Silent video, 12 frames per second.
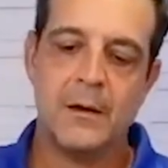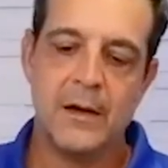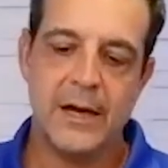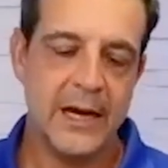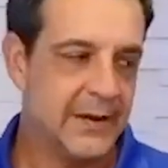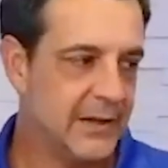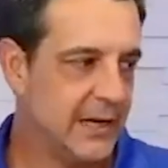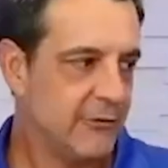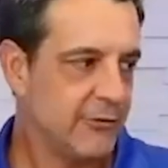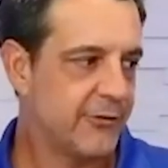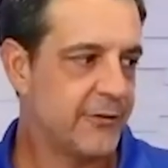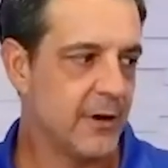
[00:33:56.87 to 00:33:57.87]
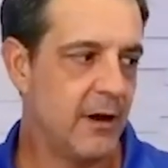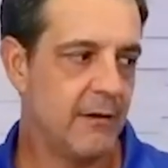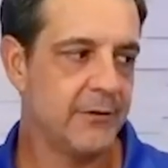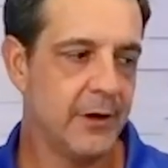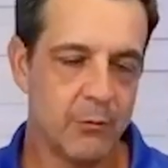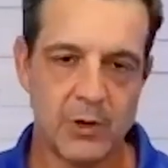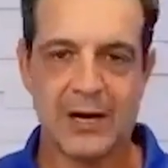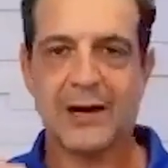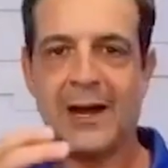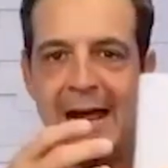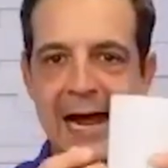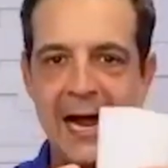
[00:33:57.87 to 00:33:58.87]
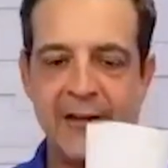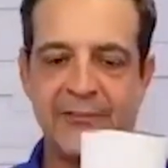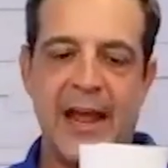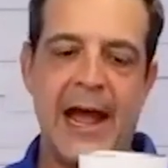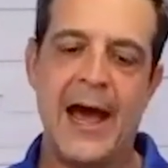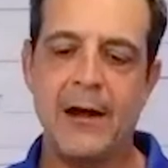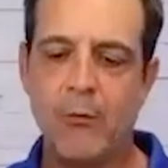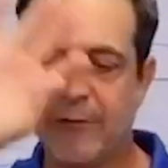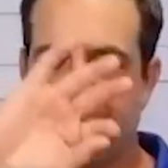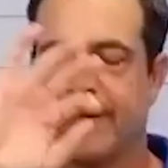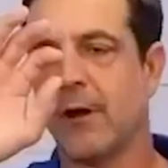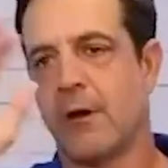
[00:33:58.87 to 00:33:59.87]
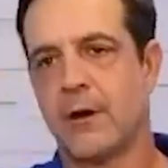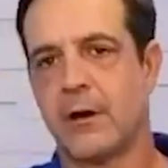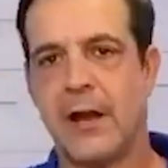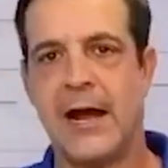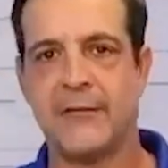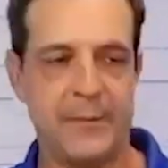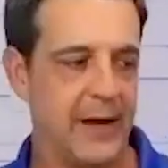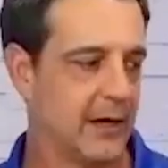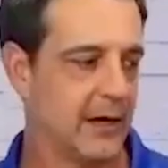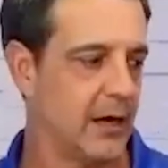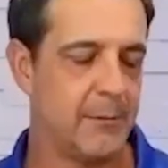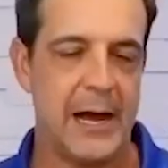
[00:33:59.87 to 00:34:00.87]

In the interest of, you know, we're glass, how do we fill our glass back up?